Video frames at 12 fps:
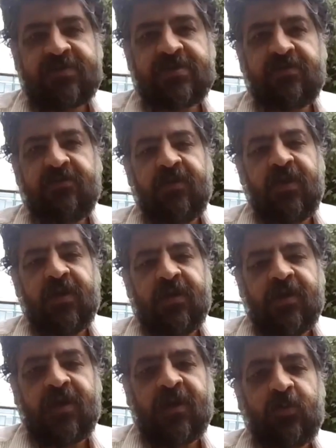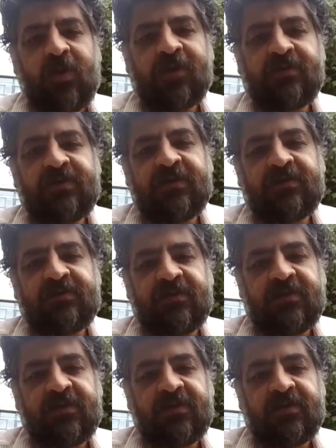First of all, I wanted,
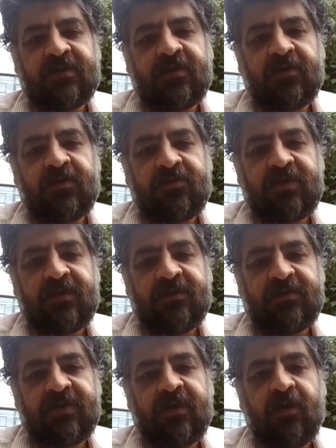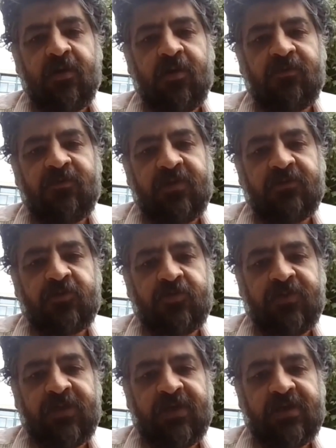the whole film
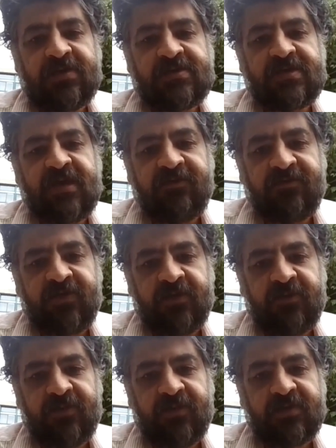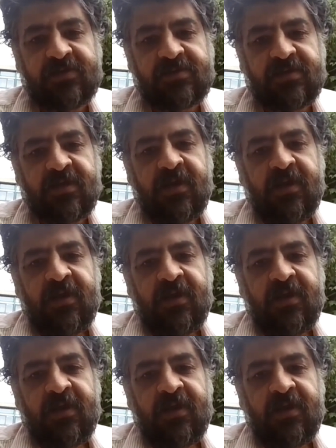to be a selfie because